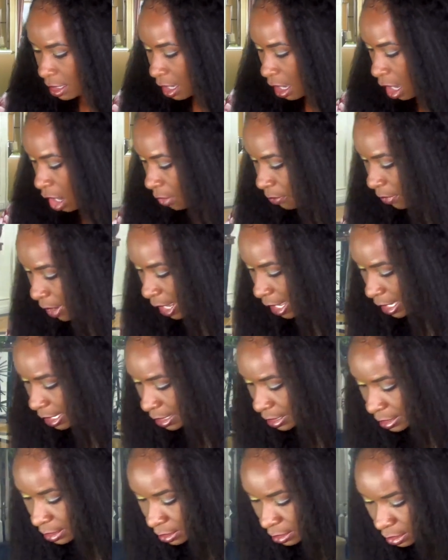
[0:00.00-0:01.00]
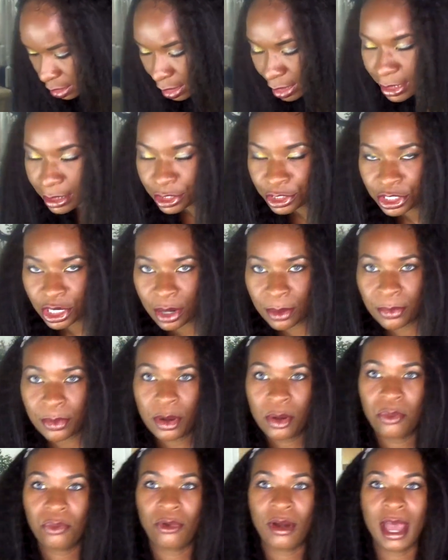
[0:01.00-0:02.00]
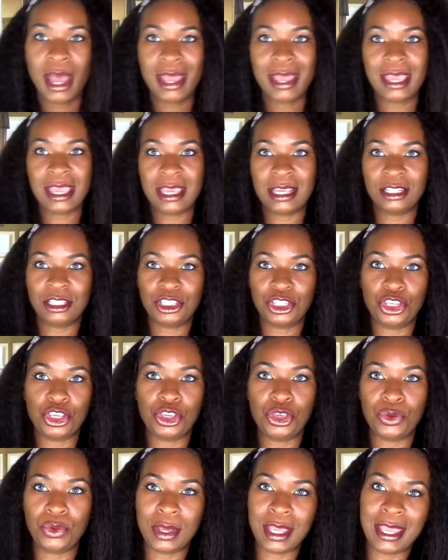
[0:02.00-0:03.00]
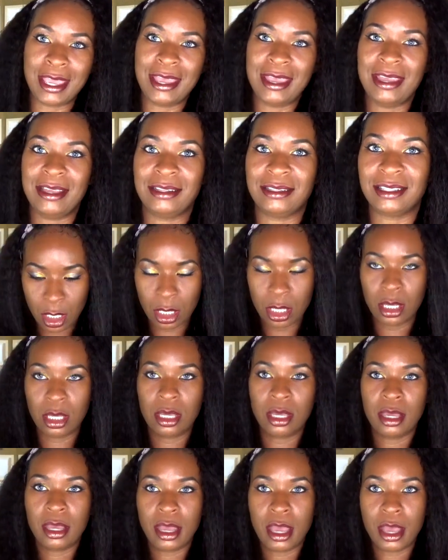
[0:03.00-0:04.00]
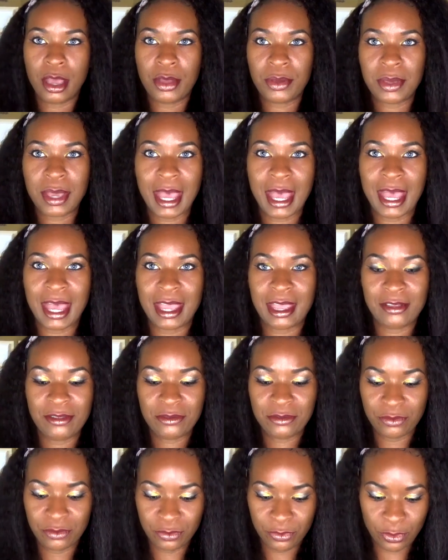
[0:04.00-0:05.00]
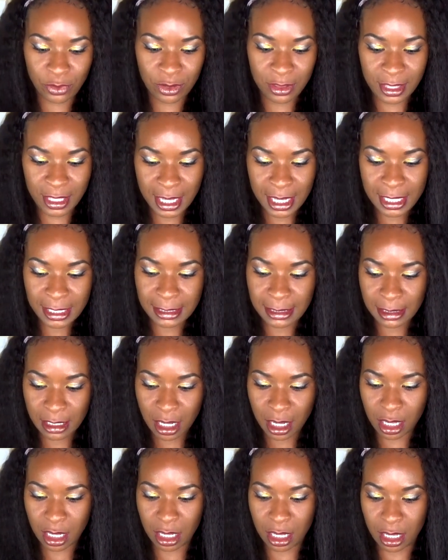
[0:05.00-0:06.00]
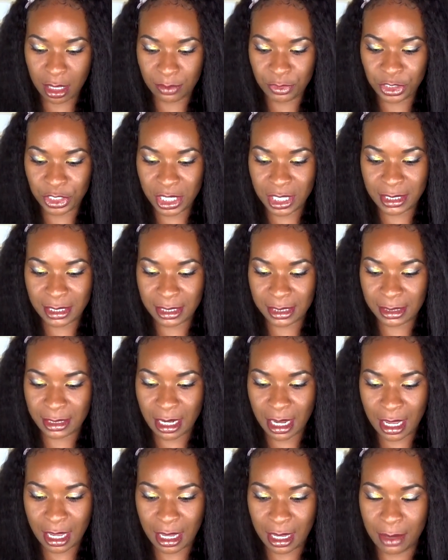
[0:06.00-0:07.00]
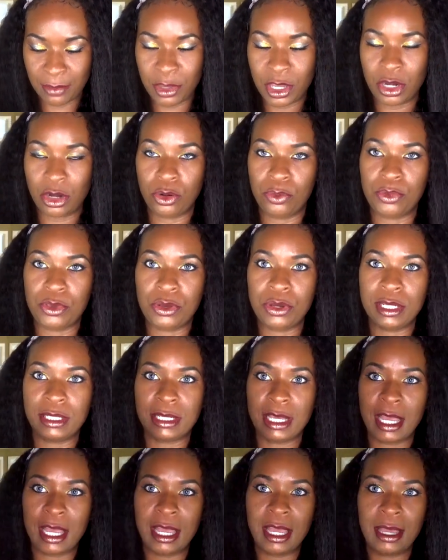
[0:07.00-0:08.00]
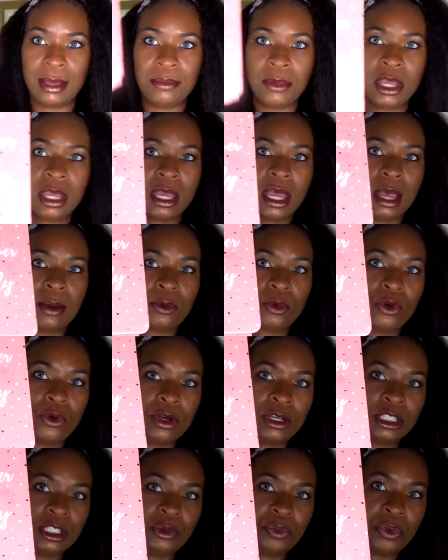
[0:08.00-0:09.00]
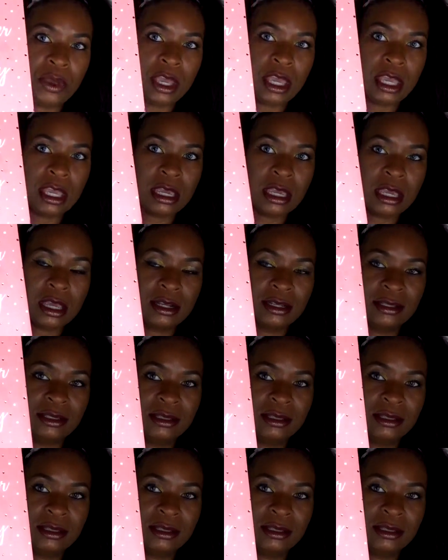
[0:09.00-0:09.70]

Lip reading: All right, so let's jump right into it. Okay. For this Jesus time, inner beauty time, I'm going to be